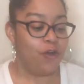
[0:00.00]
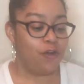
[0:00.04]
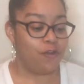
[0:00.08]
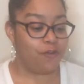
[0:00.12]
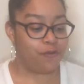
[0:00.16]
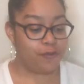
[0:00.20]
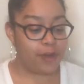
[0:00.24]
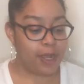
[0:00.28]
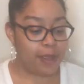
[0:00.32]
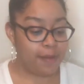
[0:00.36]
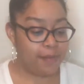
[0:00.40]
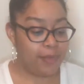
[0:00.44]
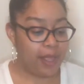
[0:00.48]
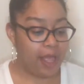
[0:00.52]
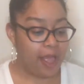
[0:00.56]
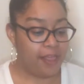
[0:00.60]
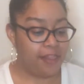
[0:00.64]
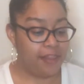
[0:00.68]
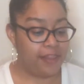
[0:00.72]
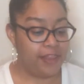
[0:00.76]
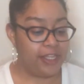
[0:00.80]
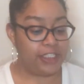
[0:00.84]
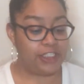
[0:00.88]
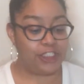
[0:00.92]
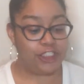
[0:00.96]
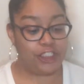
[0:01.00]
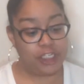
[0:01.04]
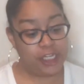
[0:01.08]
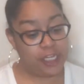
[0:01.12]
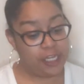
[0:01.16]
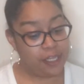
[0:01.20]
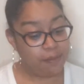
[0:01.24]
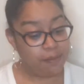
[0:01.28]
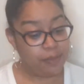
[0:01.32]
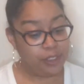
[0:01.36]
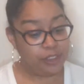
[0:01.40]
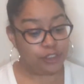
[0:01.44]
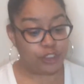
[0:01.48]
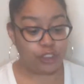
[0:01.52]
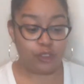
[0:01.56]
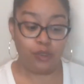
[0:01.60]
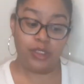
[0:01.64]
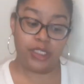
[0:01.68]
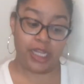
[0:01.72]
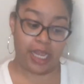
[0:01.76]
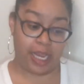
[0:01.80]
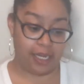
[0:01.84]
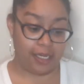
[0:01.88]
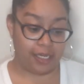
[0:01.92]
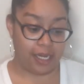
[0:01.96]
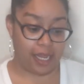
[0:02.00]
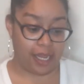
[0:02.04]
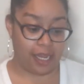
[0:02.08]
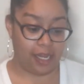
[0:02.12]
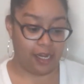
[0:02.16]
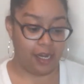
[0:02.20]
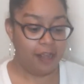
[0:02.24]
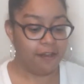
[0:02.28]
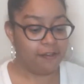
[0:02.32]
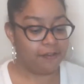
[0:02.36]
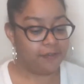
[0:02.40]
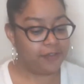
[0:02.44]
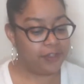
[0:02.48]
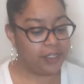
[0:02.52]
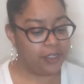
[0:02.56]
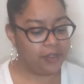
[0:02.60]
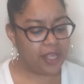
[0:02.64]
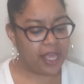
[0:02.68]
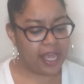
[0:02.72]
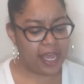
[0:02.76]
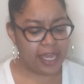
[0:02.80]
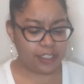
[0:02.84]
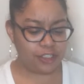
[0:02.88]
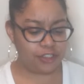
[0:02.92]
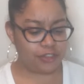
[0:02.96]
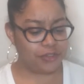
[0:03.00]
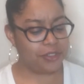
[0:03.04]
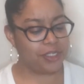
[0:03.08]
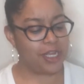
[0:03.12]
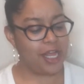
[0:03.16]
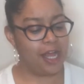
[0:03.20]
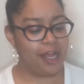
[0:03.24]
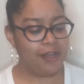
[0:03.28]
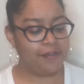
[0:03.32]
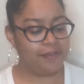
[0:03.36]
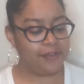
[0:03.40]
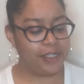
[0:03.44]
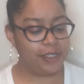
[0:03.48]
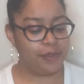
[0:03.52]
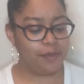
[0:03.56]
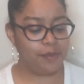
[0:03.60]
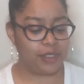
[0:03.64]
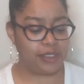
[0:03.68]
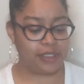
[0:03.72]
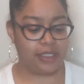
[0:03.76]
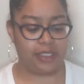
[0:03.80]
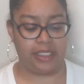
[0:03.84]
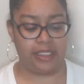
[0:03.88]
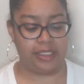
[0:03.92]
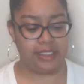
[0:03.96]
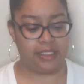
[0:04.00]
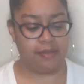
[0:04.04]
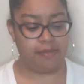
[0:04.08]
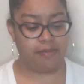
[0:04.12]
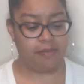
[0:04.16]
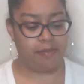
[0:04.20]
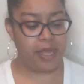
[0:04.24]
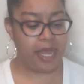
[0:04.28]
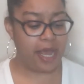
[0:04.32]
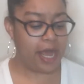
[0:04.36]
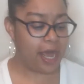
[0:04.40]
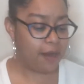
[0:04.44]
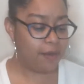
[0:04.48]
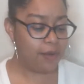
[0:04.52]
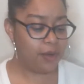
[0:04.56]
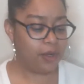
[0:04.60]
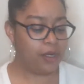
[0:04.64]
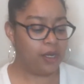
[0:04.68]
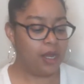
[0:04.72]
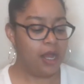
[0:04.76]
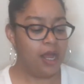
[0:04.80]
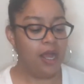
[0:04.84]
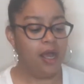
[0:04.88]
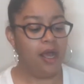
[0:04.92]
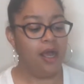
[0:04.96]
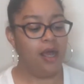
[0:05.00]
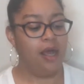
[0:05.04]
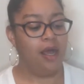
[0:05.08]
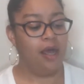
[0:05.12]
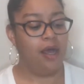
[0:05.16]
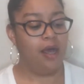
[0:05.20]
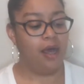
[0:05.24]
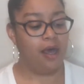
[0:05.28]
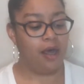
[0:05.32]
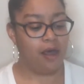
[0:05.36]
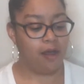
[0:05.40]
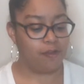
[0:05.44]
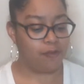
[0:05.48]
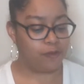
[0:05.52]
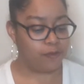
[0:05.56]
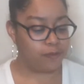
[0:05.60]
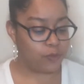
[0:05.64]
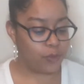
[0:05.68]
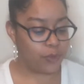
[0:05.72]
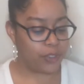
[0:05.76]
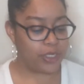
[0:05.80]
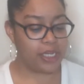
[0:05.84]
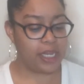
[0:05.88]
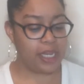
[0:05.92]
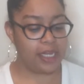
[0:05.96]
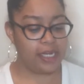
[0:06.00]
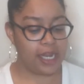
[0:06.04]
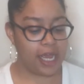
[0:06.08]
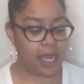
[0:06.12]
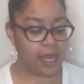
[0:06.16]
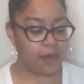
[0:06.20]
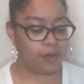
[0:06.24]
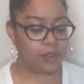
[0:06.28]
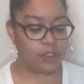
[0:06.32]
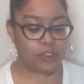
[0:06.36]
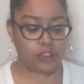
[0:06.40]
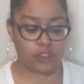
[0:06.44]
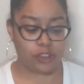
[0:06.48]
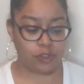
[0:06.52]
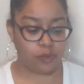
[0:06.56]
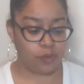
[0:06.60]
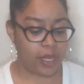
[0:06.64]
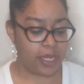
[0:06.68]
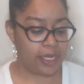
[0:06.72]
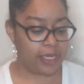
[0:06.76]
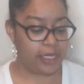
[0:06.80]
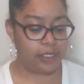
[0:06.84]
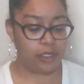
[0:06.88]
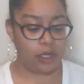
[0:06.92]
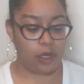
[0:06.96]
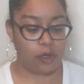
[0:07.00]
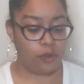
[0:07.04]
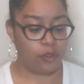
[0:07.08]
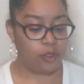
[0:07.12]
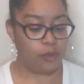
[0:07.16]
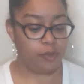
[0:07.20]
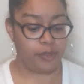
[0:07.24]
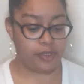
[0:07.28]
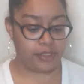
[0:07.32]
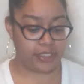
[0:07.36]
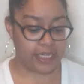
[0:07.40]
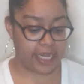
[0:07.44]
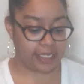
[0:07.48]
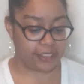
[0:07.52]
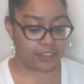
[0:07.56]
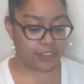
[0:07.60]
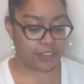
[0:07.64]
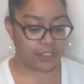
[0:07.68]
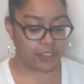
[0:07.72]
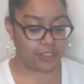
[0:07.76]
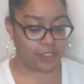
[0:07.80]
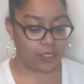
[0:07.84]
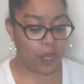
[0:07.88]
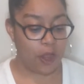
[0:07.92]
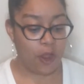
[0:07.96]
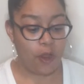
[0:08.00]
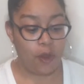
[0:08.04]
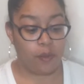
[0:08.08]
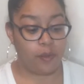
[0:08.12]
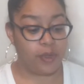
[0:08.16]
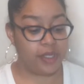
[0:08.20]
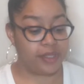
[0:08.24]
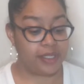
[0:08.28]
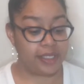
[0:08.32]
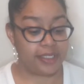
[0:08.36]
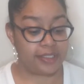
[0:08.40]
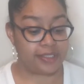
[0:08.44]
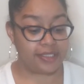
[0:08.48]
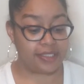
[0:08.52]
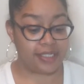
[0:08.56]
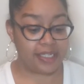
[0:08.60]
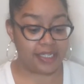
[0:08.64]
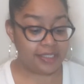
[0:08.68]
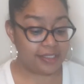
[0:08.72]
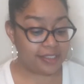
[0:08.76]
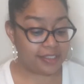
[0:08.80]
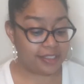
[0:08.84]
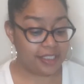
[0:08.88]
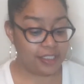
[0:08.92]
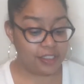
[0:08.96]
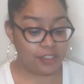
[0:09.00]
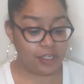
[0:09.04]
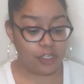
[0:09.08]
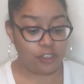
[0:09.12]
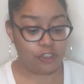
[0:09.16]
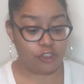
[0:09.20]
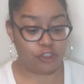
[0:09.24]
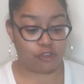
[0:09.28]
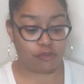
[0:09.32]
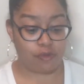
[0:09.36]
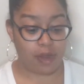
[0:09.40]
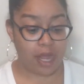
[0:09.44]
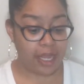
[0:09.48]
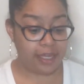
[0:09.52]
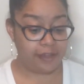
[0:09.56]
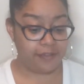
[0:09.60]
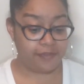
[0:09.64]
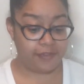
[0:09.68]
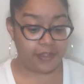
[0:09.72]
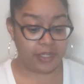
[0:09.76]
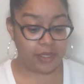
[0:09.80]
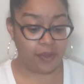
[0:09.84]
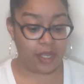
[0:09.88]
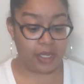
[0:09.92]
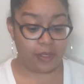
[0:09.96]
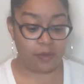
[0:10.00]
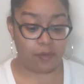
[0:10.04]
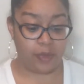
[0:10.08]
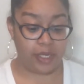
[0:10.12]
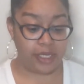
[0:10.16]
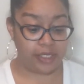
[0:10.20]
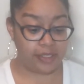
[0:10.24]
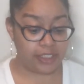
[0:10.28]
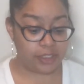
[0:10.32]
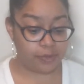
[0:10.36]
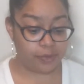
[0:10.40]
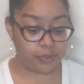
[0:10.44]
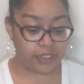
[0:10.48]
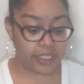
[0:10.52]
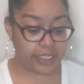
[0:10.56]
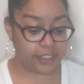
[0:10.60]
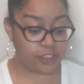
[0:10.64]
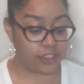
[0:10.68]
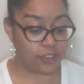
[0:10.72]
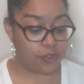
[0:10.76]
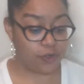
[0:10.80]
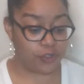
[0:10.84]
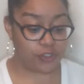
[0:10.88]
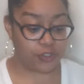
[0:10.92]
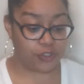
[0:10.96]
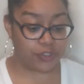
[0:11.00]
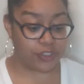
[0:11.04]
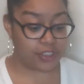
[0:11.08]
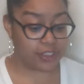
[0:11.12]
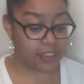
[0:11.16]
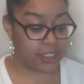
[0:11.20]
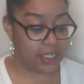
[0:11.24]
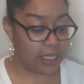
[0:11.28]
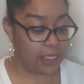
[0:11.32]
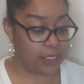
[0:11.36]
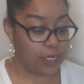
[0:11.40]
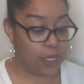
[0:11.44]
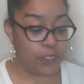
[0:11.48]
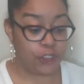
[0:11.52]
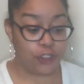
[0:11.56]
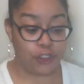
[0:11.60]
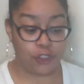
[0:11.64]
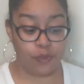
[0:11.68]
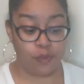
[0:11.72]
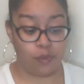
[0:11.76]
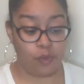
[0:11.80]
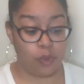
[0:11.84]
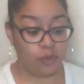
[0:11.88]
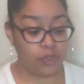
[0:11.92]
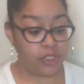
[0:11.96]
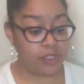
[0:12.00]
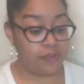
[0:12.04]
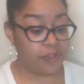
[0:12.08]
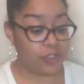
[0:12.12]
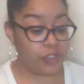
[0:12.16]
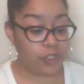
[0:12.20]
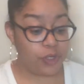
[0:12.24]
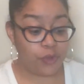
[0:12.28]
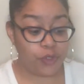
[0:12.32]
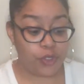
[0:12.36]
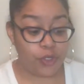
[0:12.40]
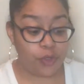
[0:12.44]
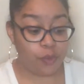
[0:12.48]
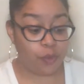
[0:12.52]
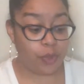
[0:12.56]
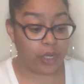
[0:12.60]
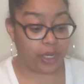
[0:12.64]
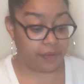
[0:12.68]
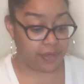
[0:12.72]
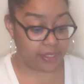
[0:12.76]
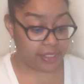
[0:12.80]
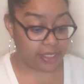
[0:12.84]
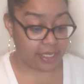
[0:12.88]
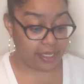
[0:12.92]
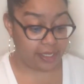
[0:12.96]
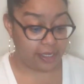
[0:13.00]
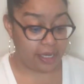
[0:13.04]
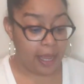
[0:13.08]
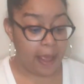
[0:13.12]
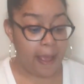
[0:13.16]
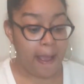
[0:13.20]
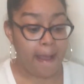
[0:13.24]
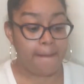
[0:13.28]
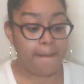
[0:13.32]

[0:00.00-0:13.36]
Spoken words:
From the gym to date night, feel extra confident with the power of 48-hour sweat and odor protection. With its instant dry feel and weightless protection on your skin, you won't even know you're wearing it.